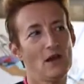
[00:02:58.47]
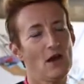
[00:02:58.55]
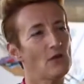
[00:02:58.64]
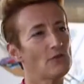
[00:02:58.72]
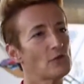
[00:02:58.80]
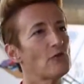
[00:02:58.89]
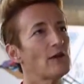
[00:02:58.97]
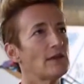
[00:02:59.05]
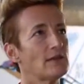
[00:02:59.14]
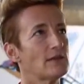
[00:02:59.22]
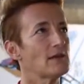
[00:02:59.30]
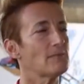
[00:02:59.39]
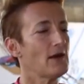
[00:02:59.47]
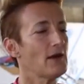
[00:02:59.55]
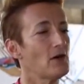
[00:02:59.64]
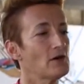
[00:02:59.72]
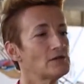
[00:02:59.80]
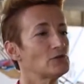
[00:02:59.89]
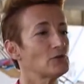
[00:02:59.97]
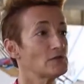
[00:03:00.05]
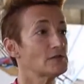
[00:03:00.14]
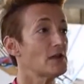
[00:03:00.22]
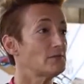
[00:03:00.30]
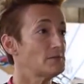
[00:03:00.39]
The great thing about iStock,
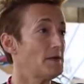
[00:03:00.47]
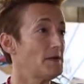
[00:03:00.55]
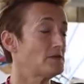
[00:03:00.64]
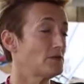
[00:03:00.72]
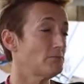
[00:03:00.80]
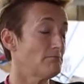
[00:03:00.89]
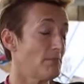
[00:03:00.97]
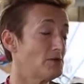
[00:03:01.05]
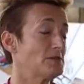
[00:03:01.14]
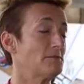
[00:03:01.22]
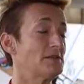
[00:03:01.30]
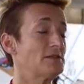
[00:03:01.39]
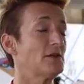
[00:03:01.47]
because I spend most of my